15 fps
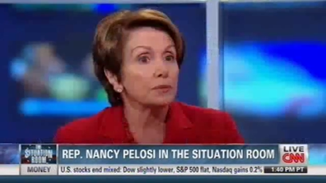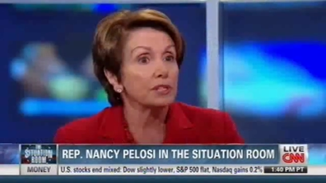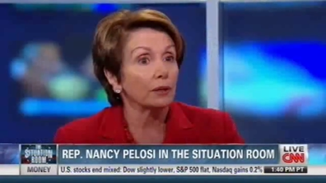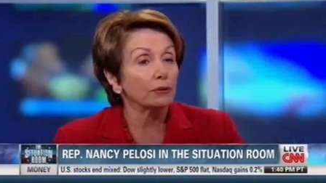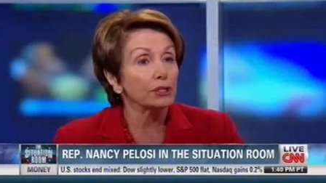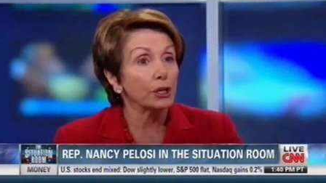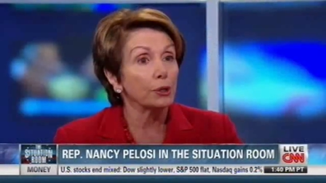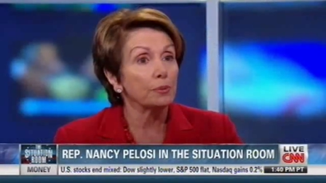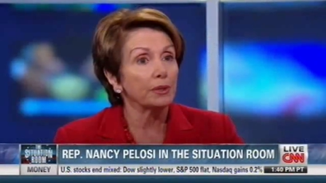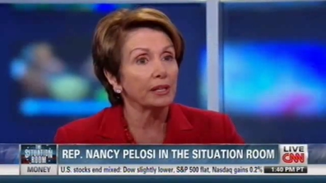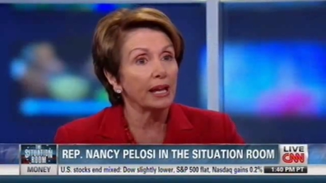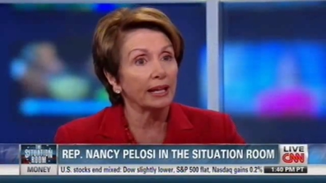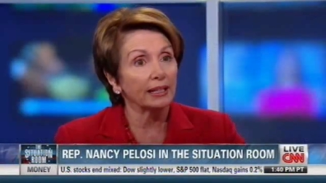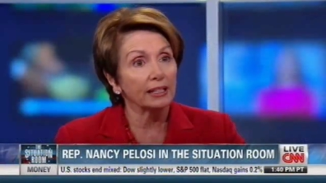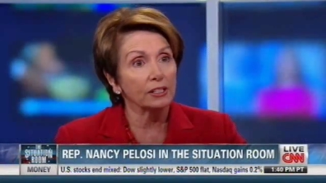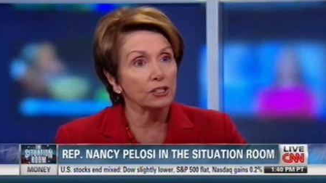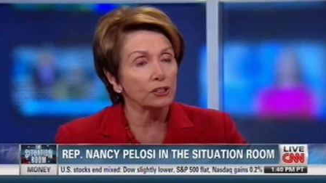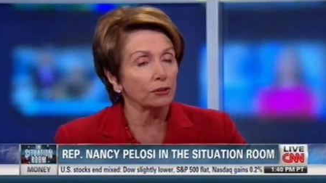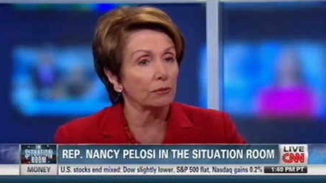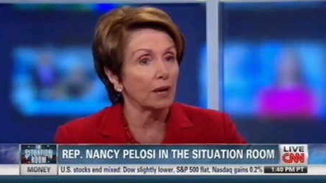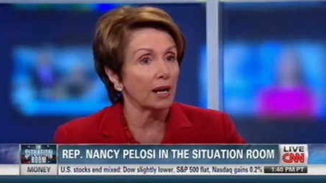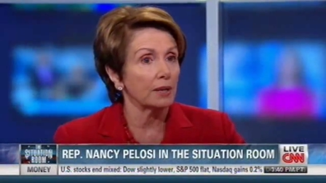Secretary Bernanke
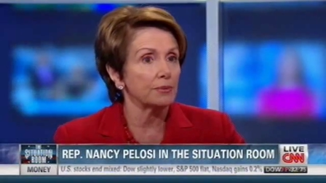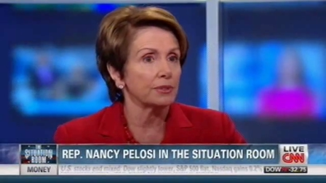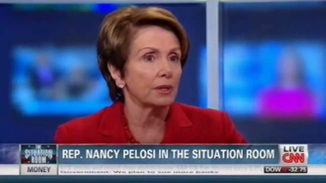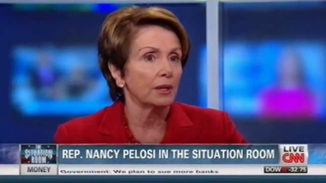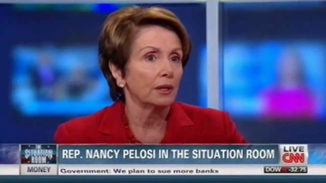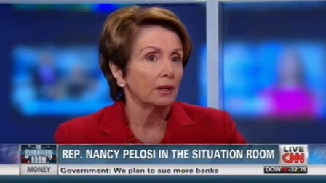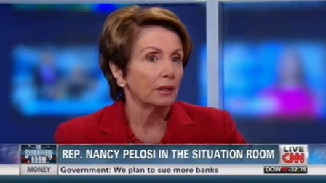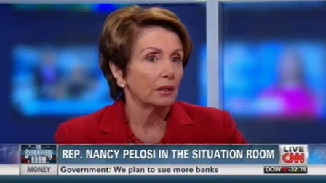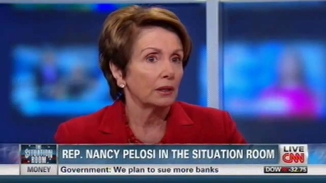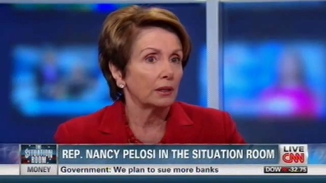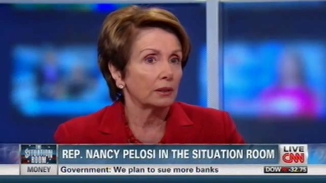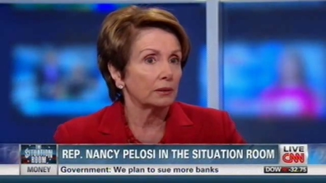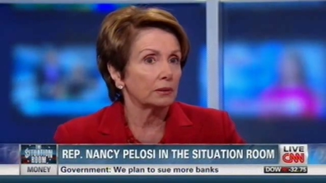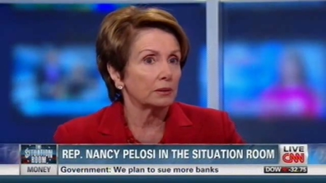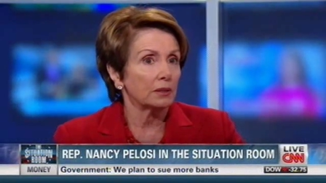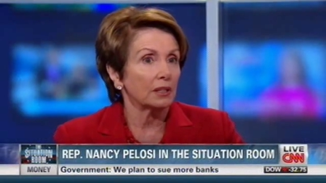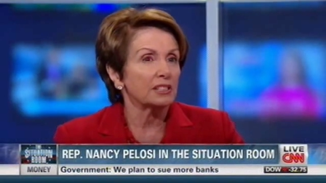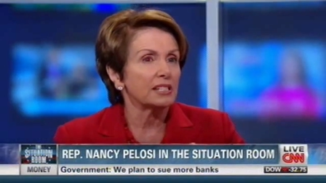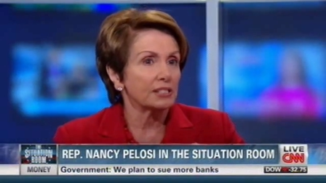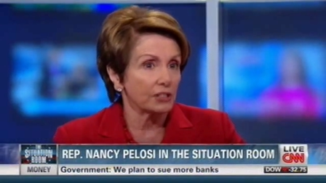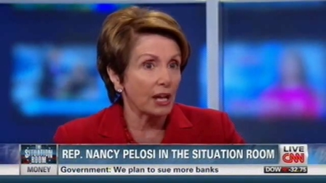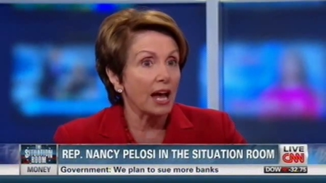describes a
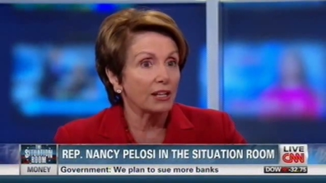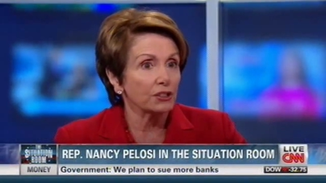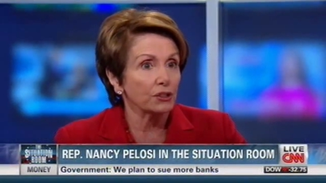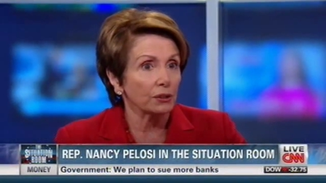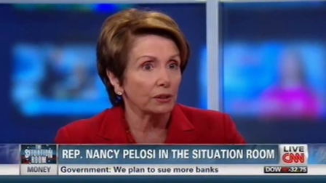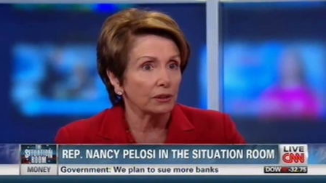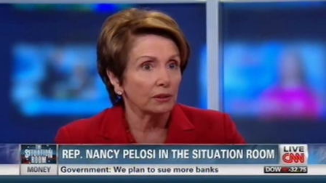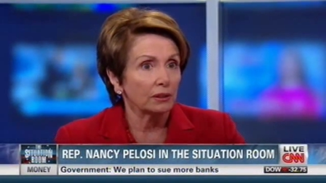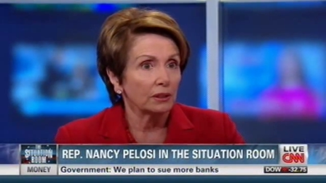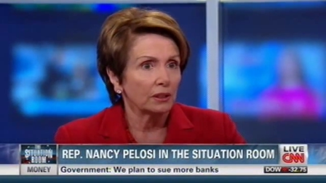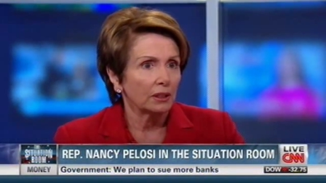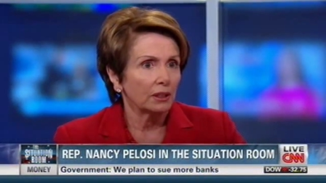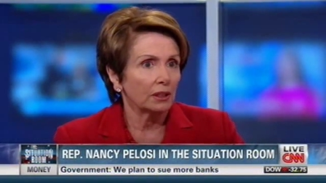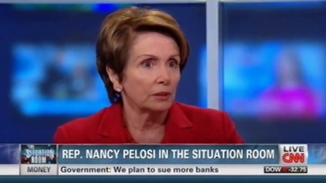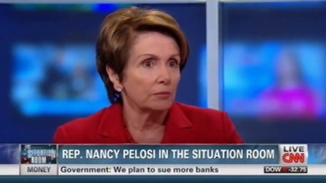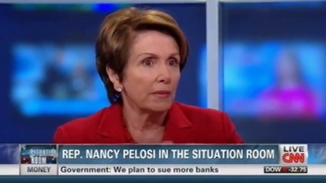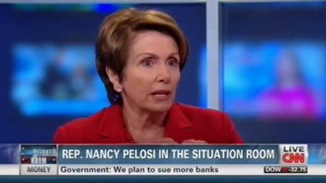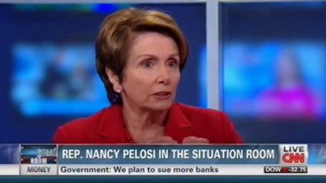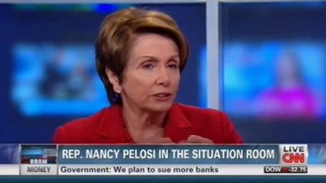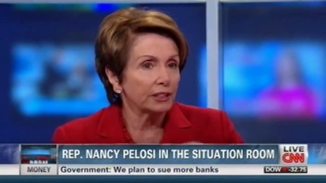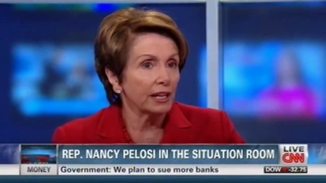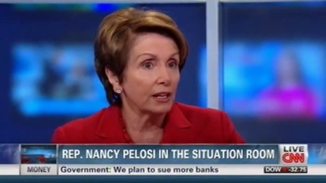disaster, a
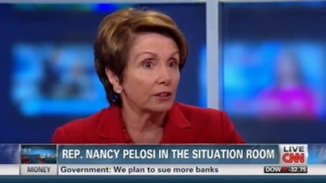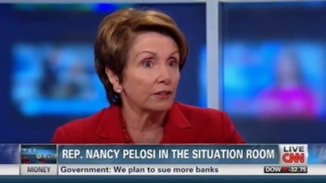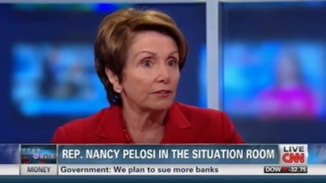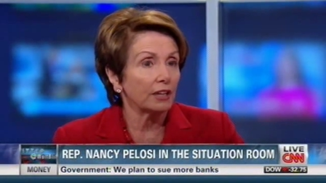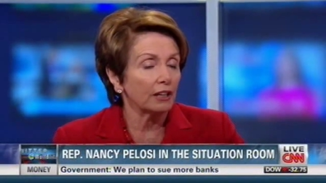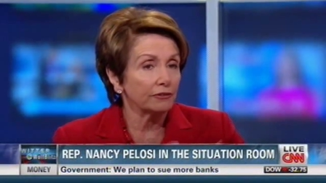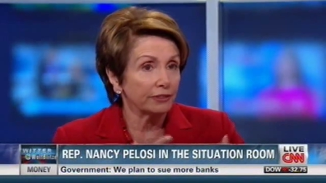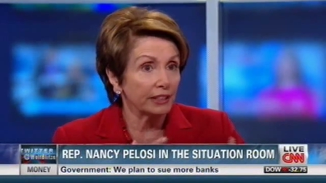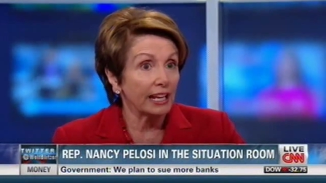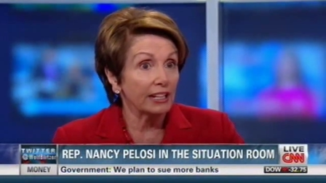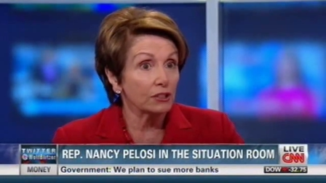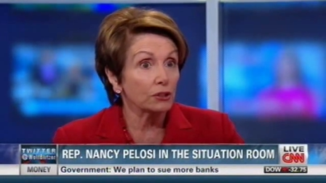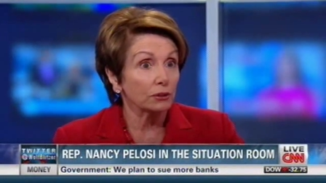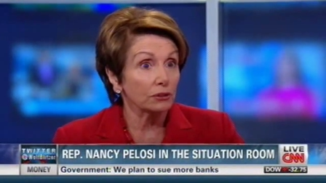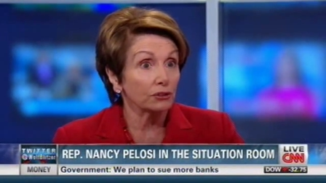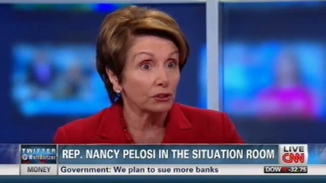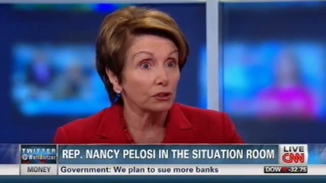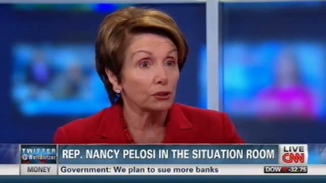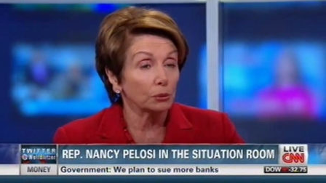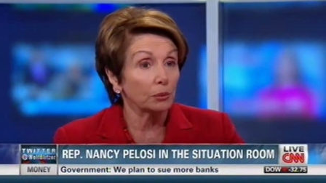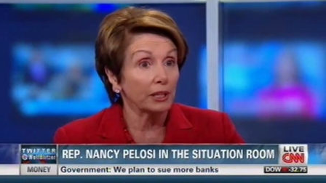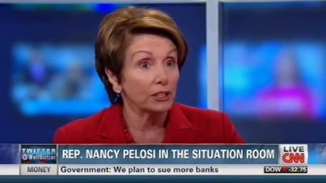meltdown of our financial
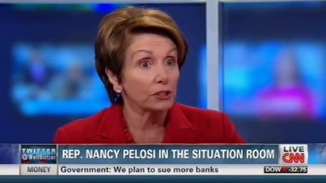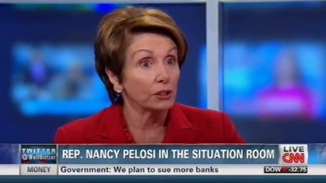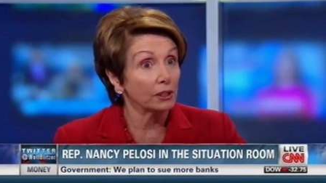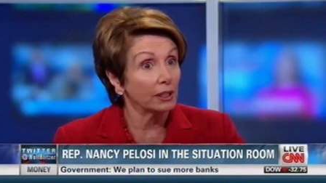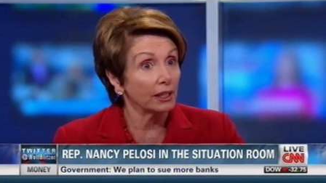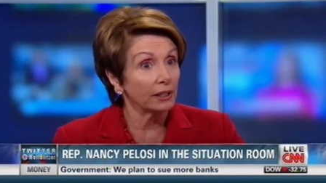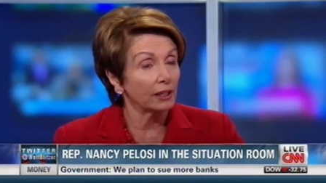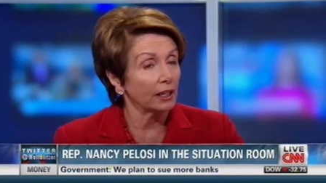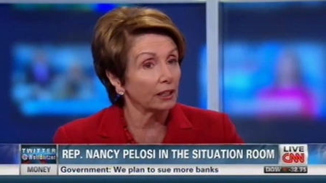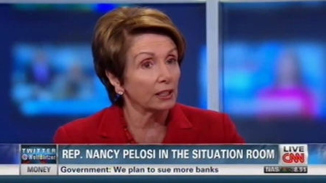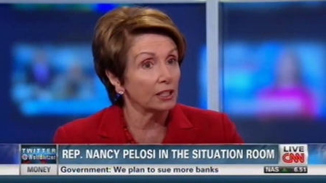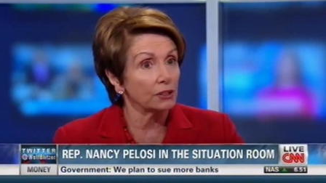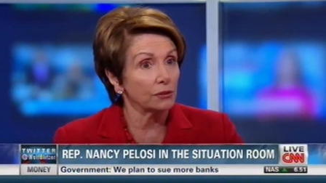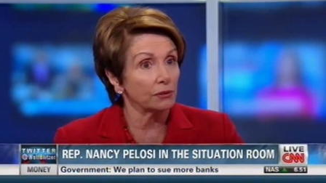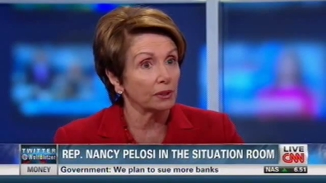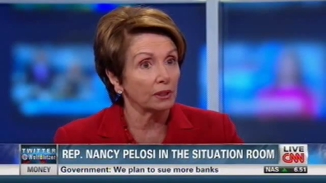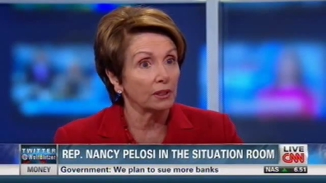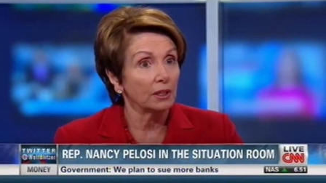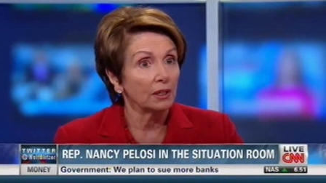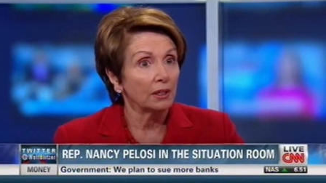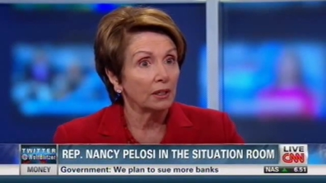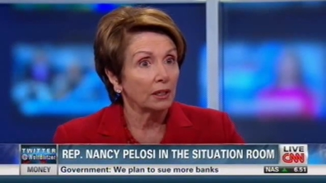situation in our country
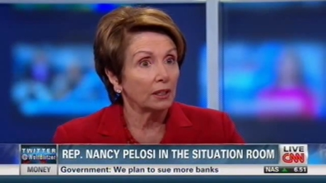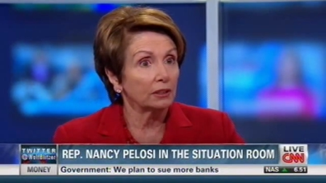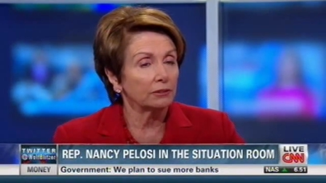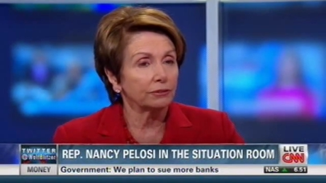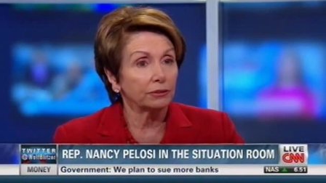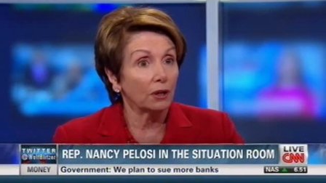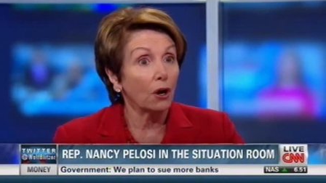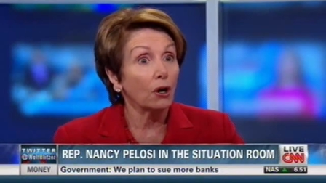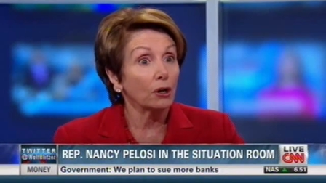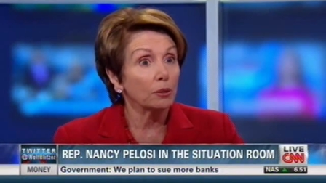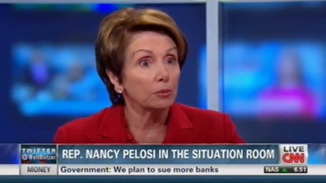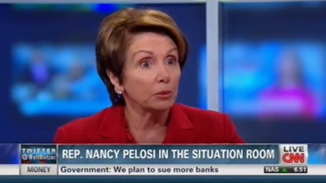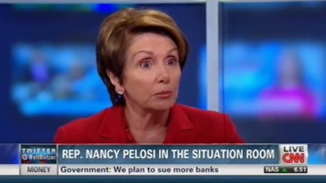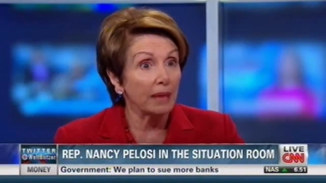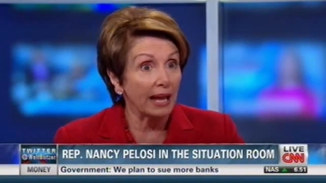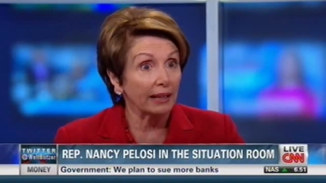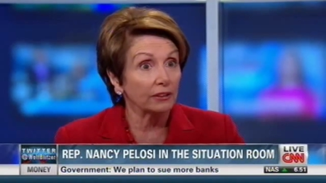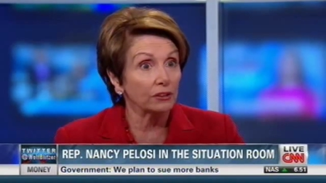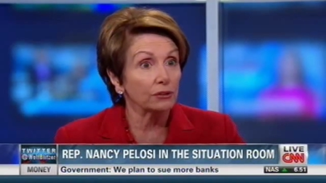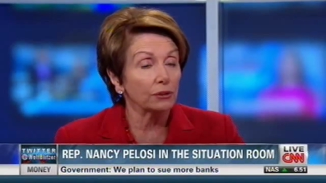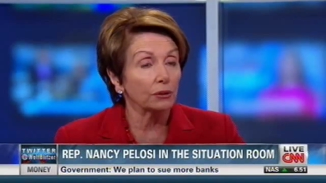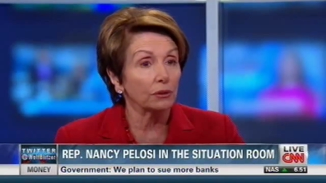of horrible
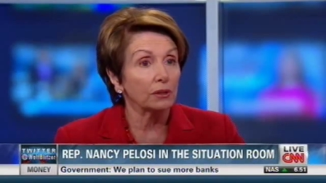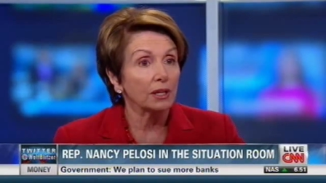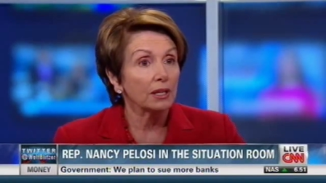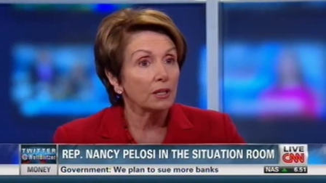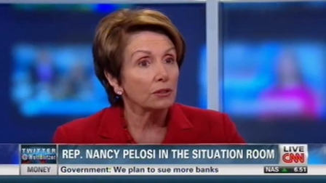magnitude.